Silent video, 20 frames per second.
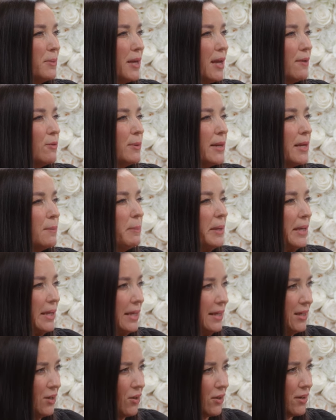like everyone had
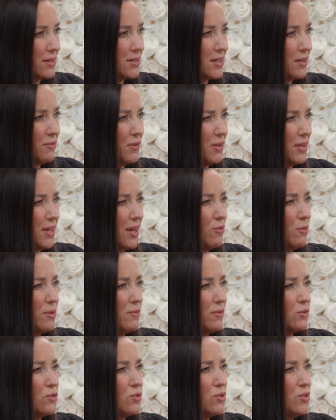pity on us. I felt like right. everybody
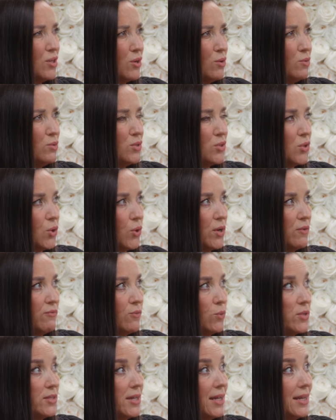felt so sorry
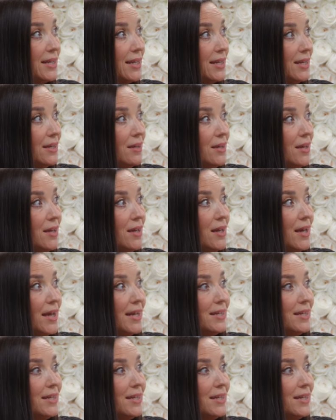for us. Mm. And again, mm.